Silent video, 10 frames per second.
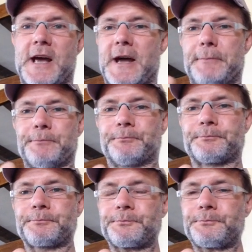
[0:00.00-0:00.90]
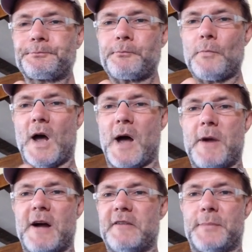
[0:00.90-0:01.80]
I
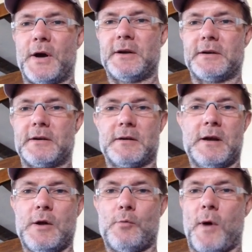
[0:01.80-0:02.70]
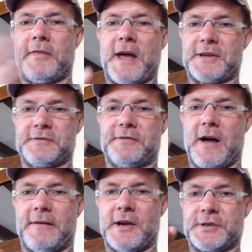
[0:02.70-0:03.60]
might have burnt
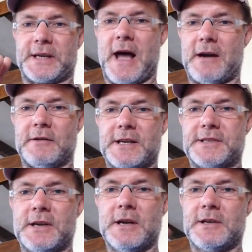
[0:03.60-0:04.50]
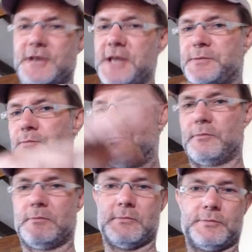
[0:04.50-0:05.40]
1,500 calories just
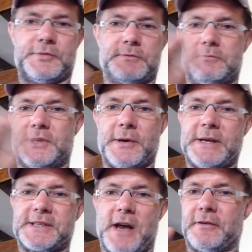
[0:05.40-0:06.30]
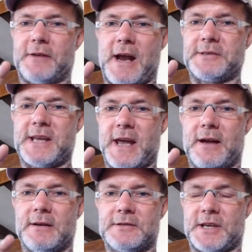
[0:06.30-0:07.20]
doing stuff around here,
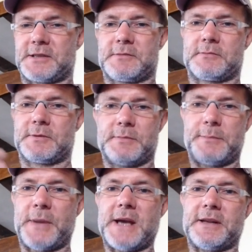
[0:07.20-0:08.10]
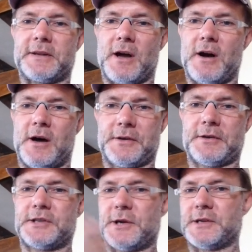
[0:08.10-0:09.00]
just being in the
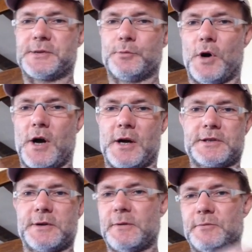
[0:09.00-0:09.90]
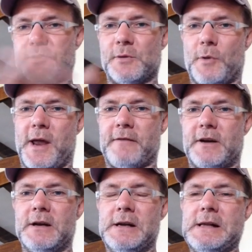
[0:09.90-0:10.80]
garden, doing some work, doing
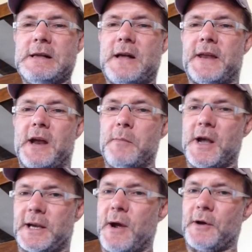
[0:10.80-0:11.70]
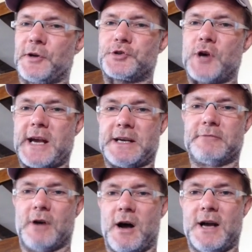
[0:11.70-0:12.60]
whatever. And then I might go out on a
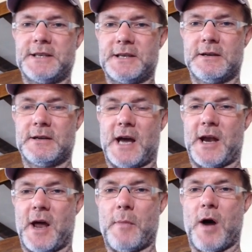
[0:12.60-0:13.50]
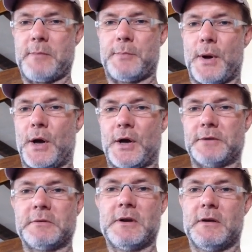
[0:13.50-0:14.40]
training ride and I might
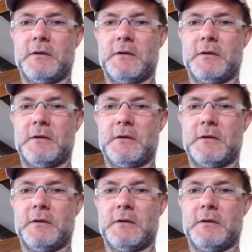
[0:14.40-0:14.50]
burn